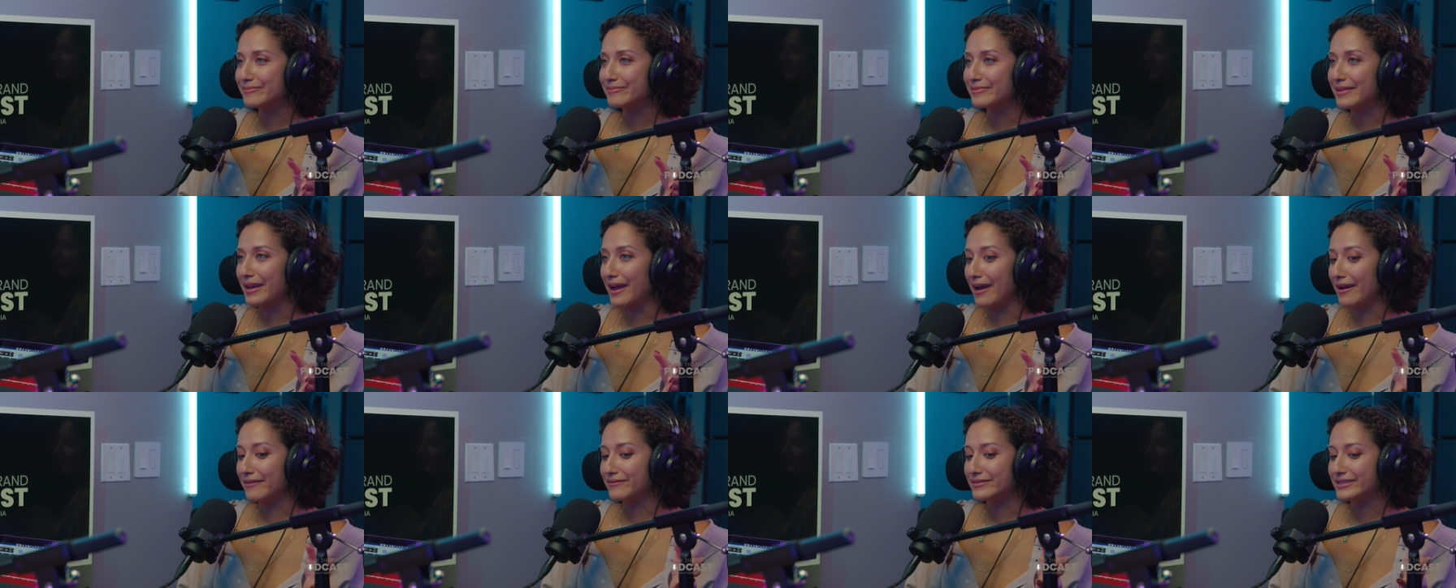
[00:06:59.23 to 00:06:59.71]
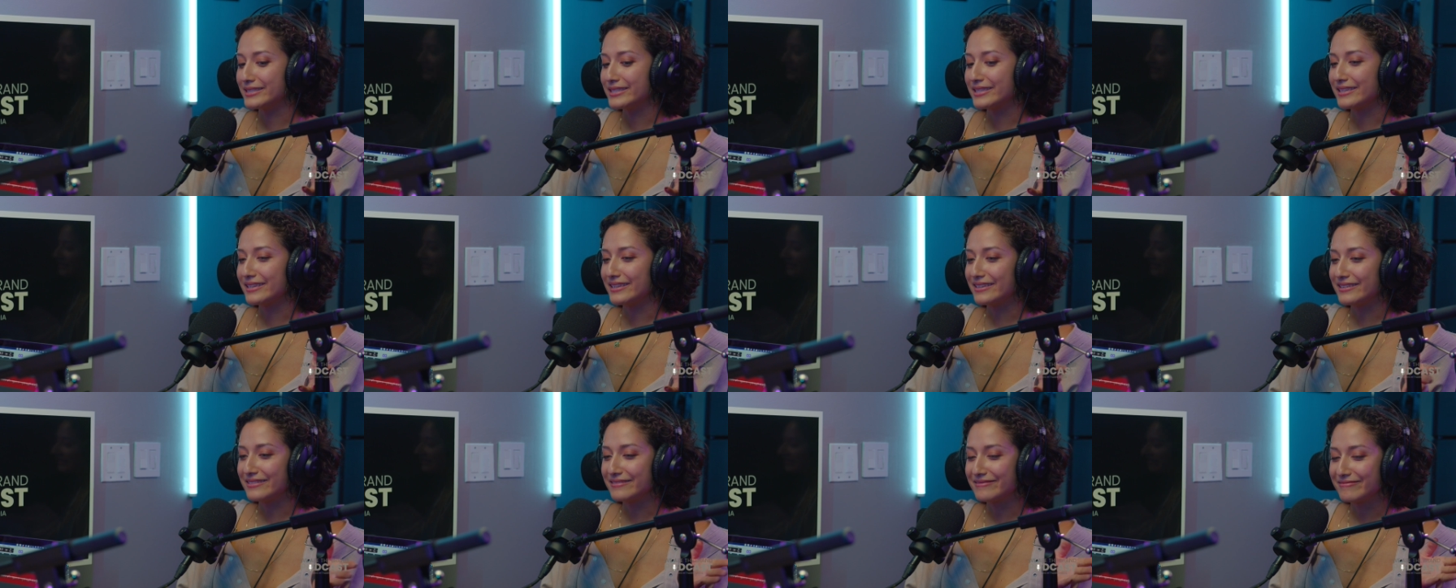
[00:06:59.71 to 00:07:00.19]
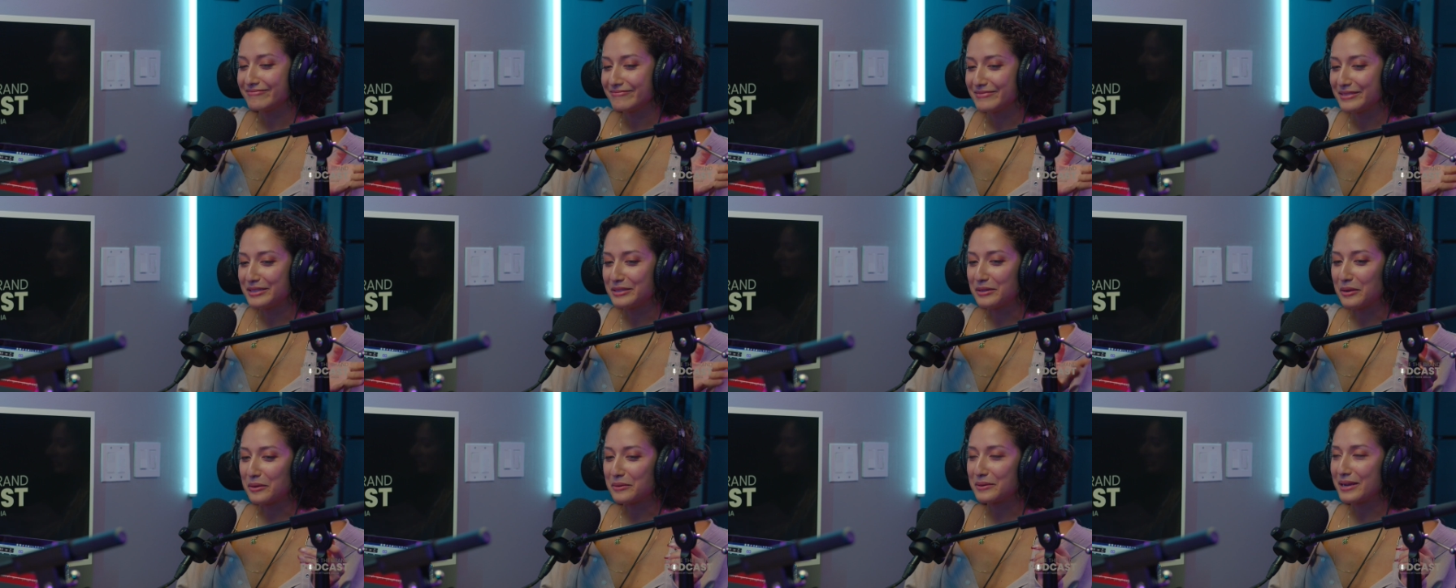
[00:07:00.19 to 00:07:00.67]
they obviously,
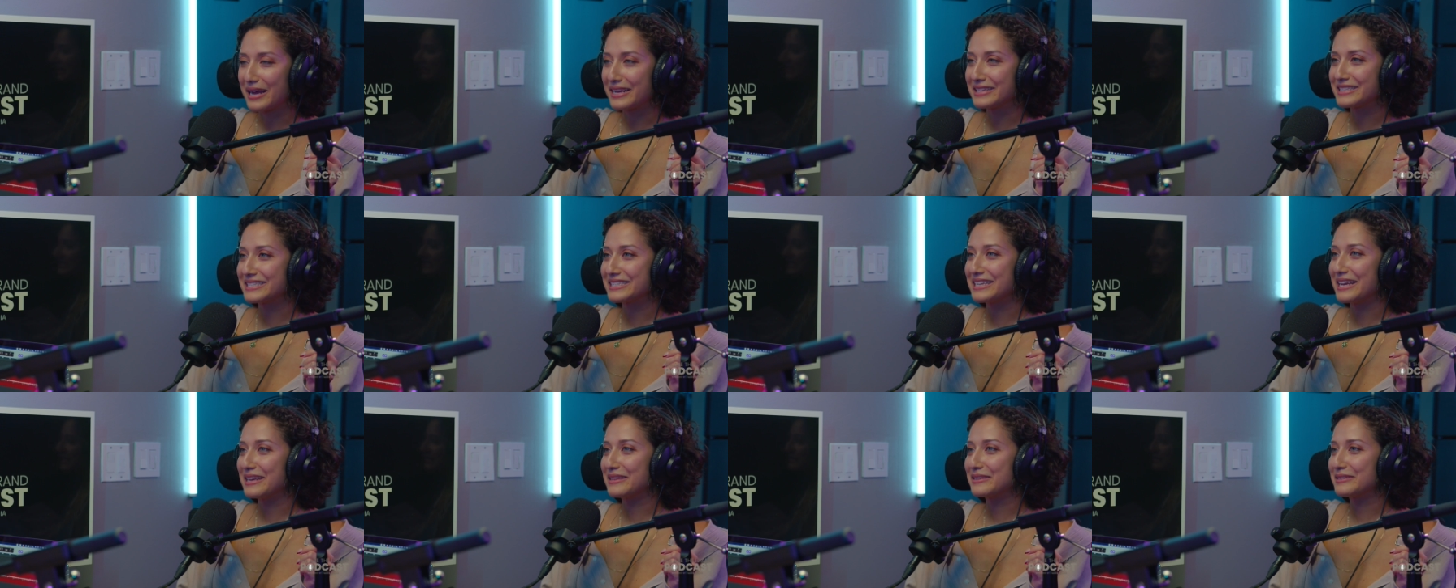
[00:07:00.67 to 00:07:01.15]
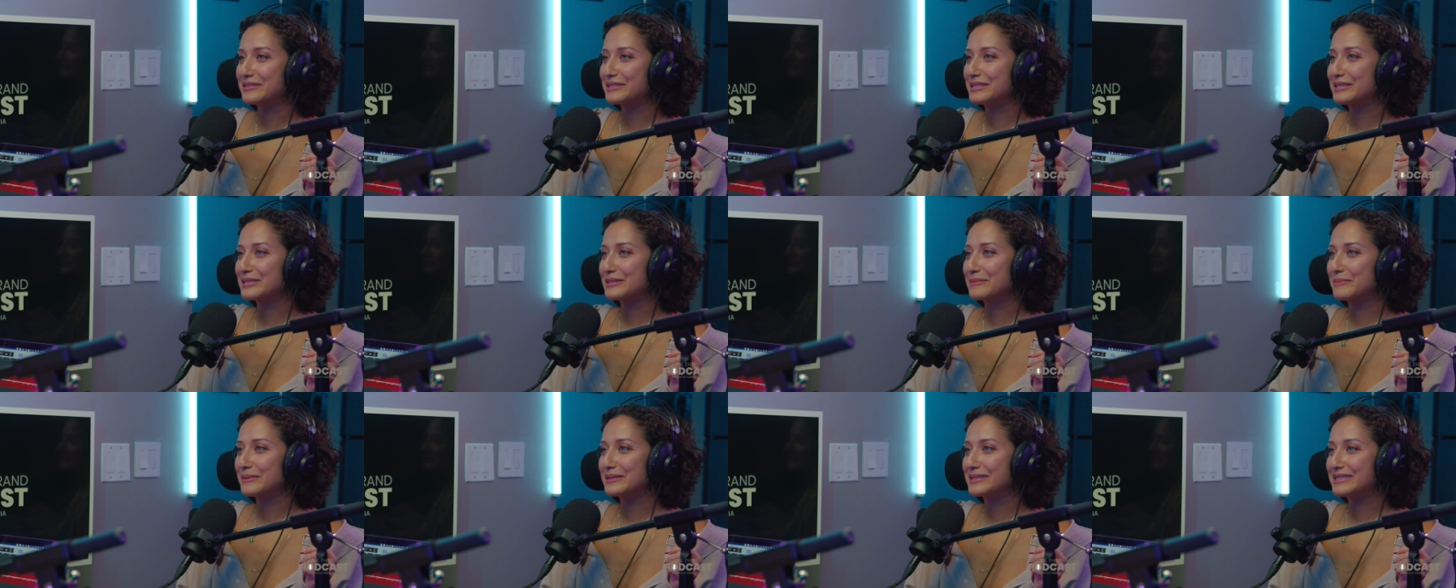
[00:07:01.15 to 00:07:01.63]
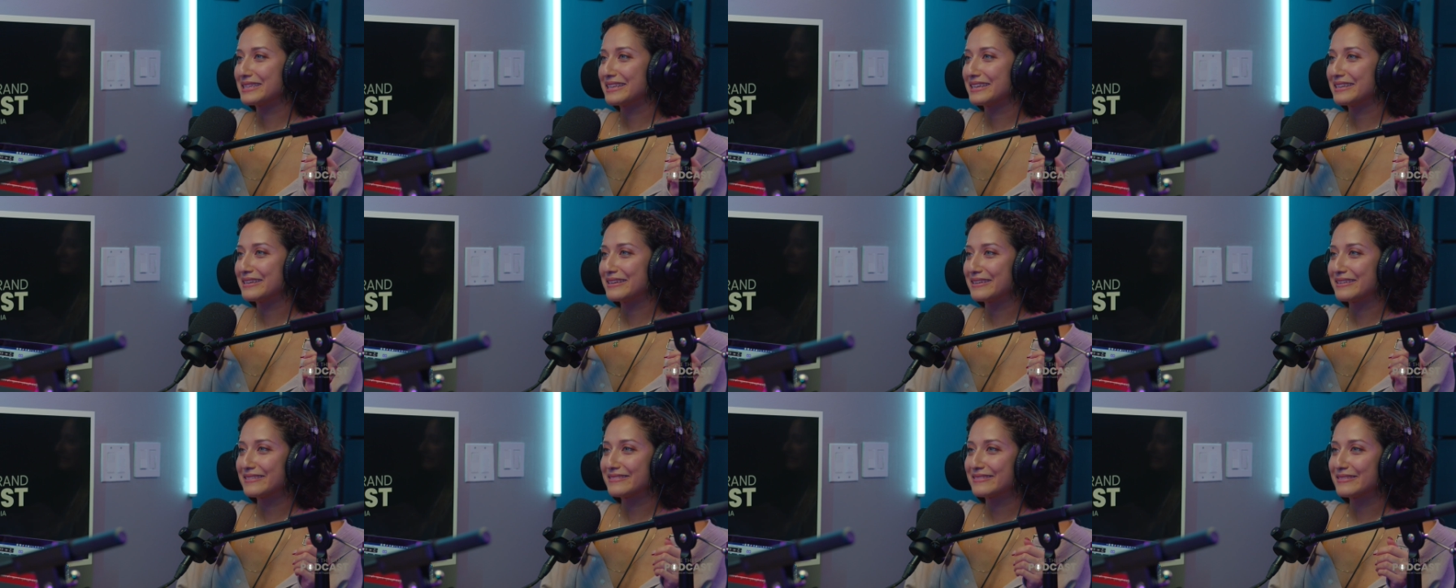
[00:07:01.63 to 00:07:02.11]
you know, got together 6 months
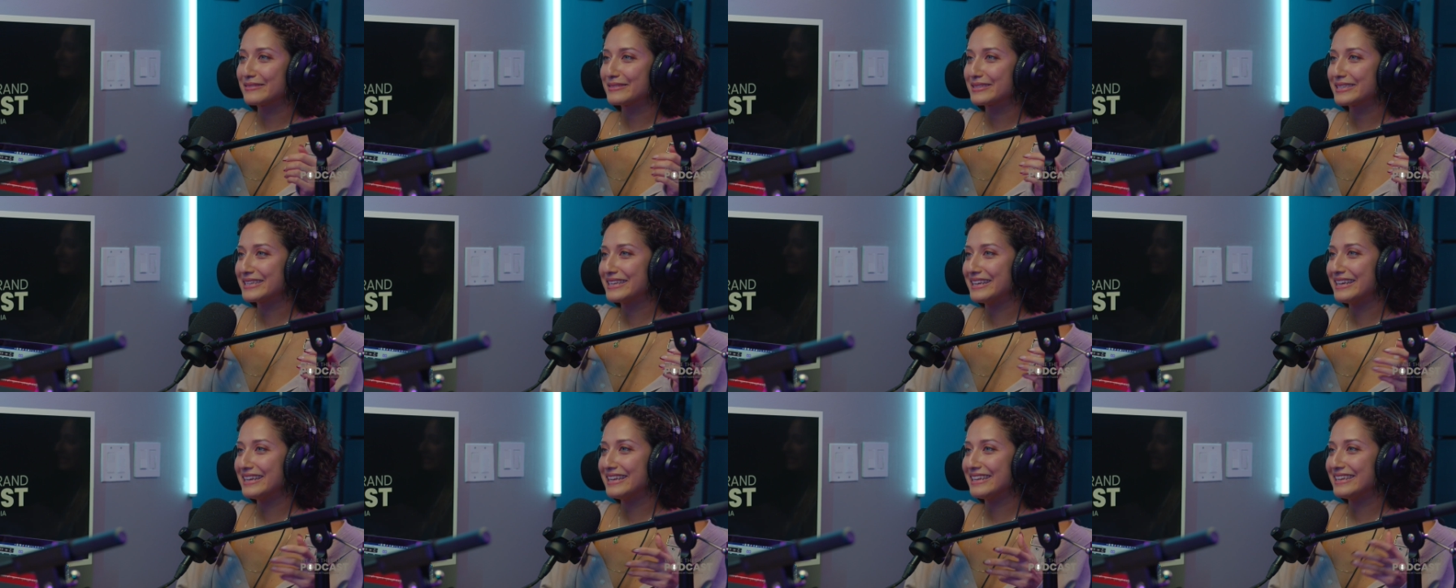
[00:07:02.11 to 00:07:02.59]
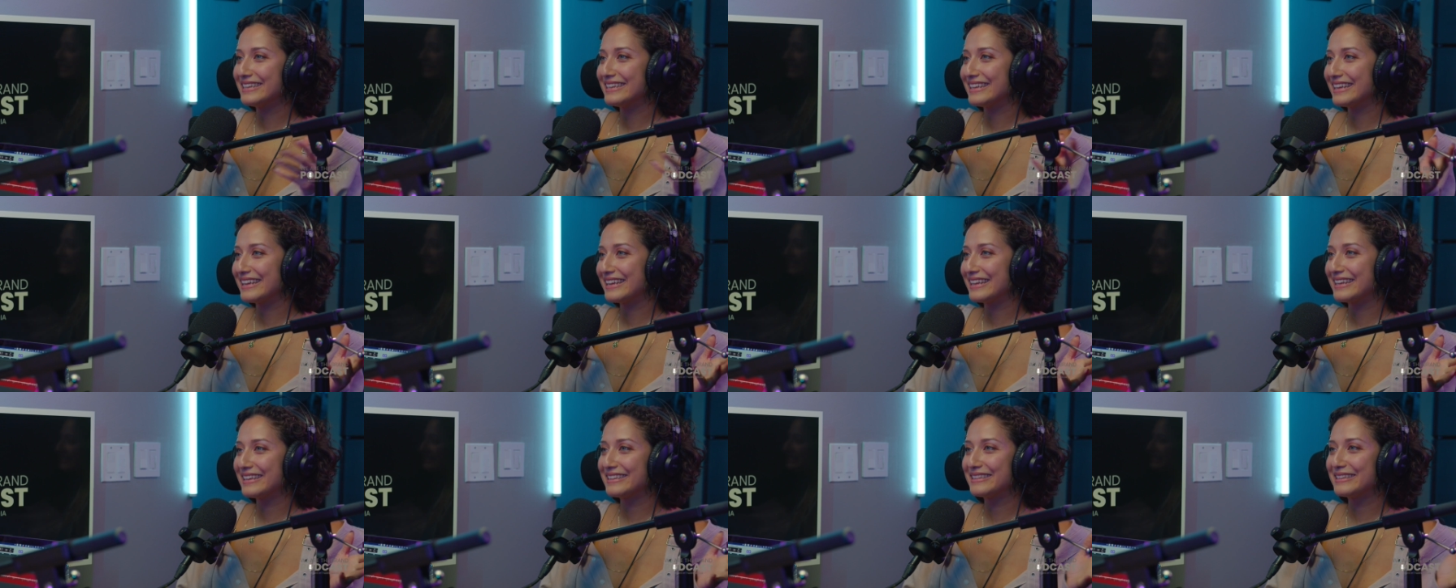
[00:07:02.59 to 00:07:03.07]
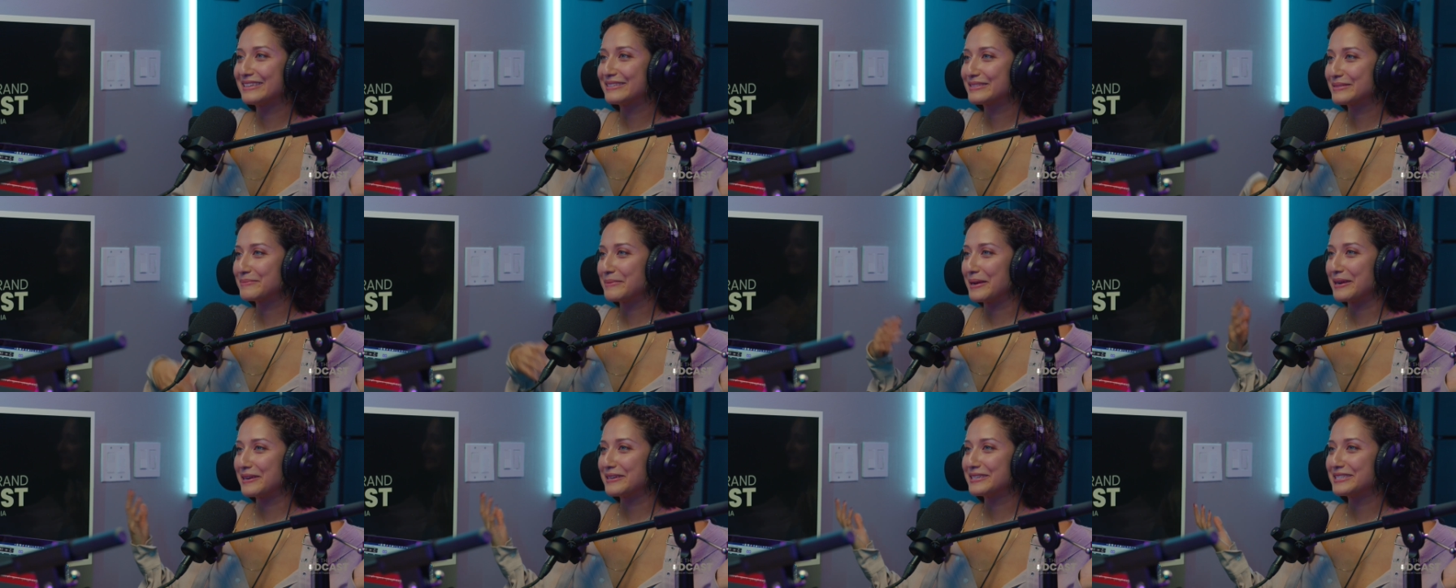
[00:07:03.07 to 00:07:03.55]
later, there's a kid and there's
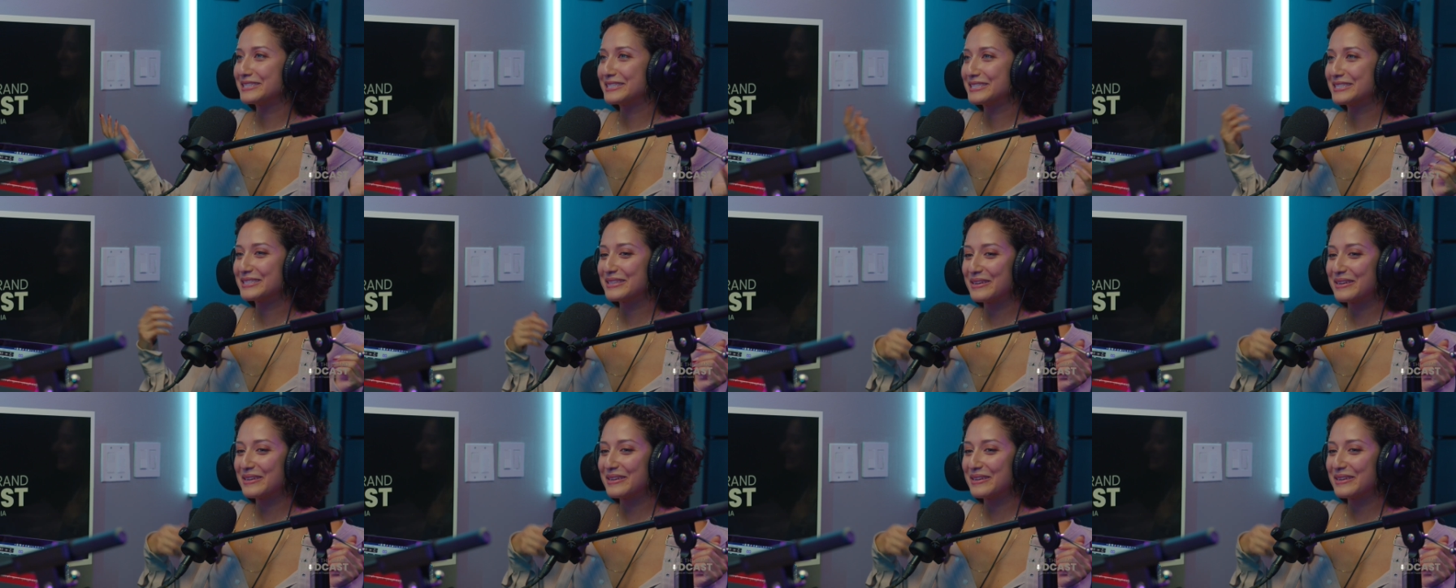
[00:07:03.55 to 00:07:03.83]
a marriage.